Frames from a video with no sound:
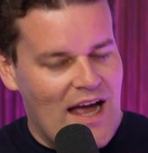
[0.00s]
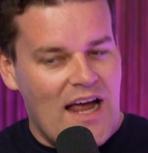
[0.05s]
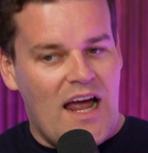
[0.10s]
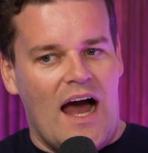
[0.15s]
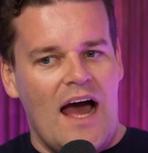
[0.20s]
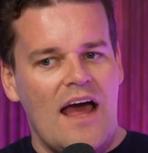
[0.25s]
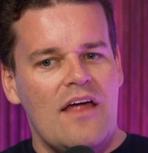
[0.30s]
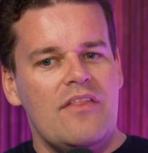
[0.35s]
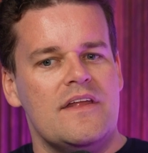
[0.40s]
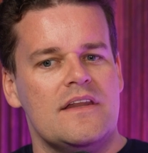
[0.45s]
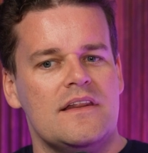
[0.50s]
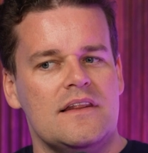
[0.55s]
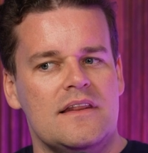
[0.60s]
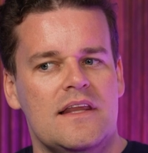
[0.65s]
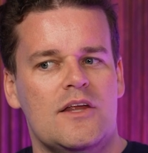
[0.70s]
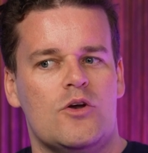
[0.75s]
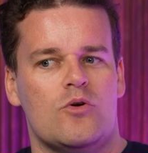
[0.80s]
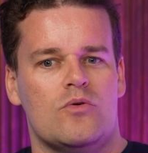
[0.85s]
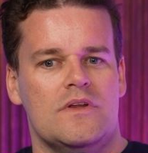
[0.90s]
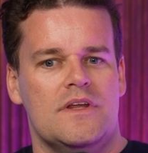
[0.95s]
Guy that
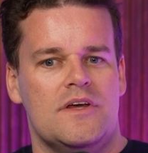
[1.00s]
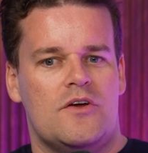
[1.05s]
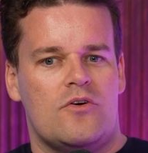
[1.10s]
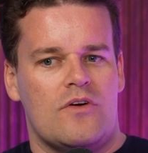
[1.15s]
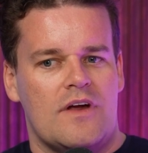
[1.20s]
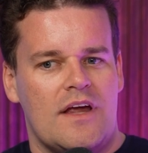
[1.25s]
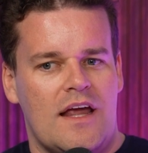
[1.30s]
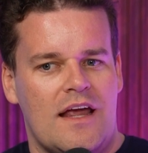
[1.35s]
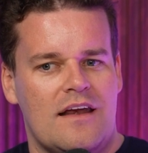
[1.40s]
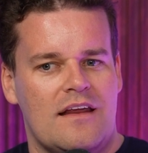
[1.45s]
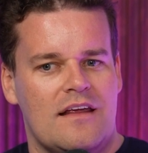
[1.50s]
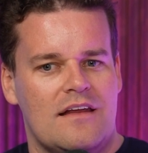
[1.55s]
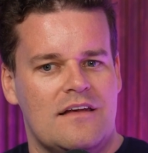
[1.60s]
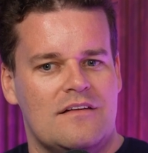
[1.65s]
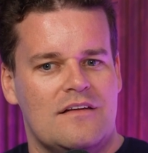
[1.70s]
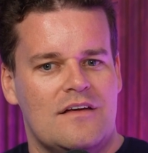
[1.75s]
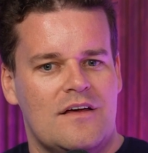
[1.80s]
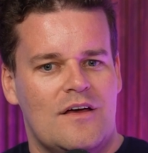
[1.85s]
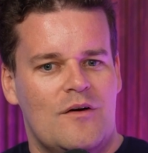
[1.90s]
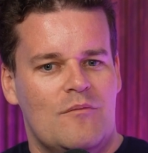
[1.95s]
literally
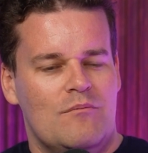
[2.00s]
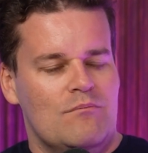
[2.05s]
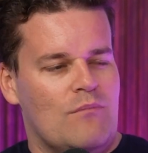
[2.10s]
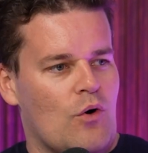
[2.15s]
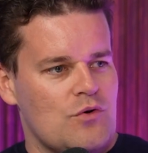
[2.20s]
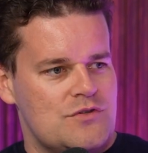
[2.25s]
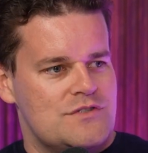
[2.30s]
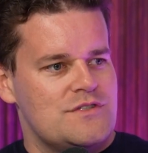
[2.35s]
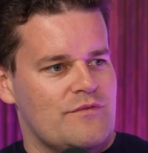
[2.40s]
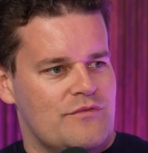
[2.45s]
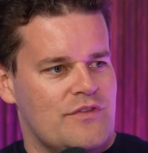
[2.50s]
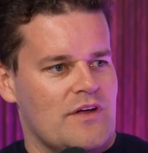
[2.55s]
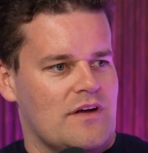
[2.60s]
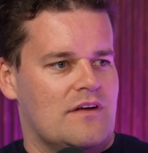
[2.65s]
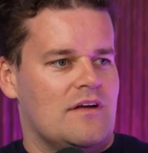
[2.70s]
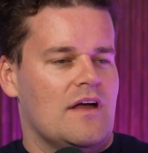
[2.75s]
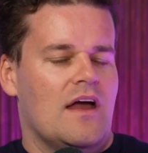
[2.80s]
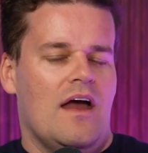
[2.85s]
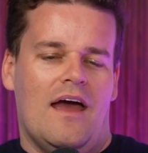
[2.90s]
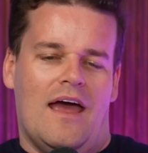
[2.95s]
created most of the.
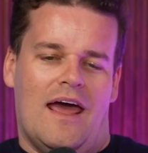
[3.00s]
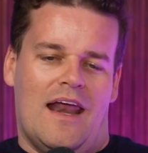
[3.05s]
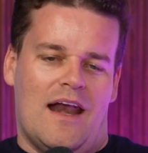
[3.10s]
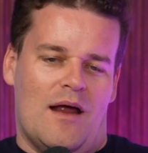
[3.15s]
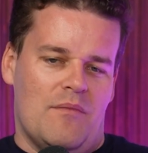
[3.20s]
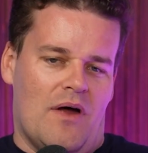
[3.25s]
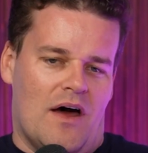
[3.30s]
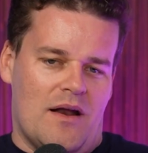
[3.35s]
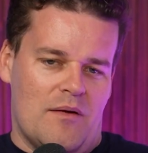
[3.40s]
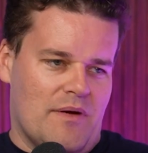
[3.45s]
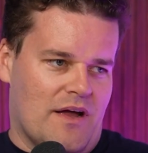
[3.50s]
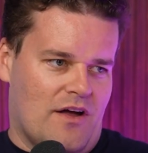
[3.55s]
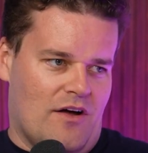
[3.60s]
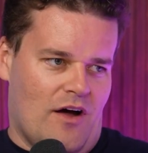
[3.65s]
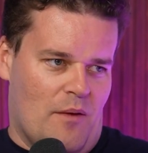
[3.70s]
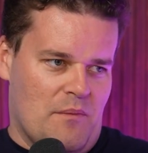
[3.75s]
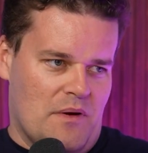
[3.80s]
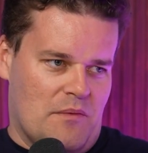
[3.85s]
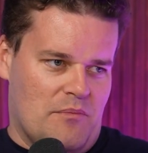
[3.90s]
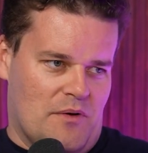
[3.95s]
And I'm not a big
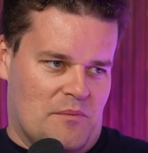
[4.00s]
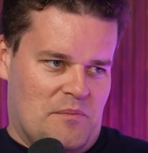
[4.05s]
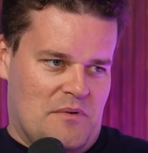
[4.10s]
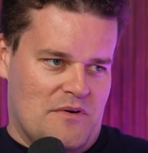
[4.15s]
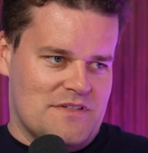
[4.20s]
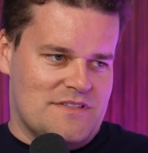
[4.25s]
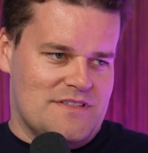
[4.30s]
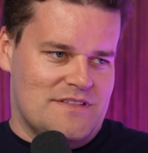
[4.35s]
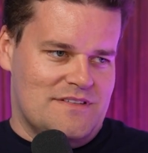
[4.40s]
comic book person.